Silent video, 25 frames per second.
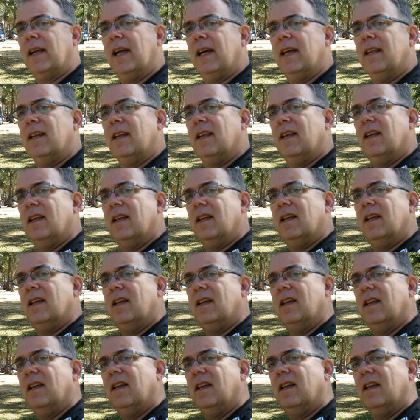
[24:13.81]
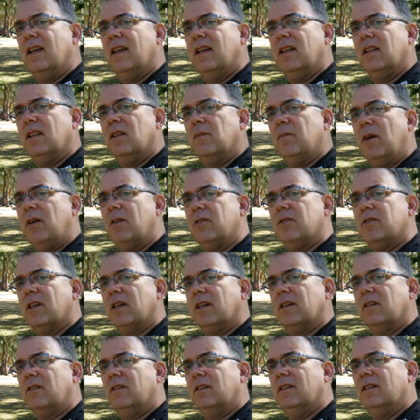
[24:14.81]
at the
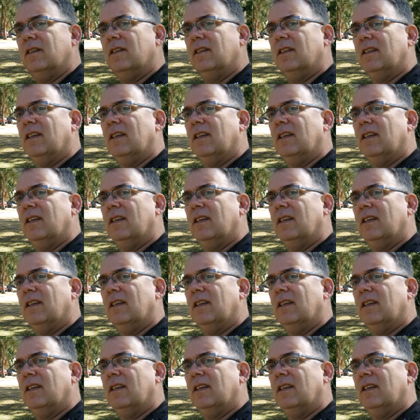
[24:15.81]
motorcycle.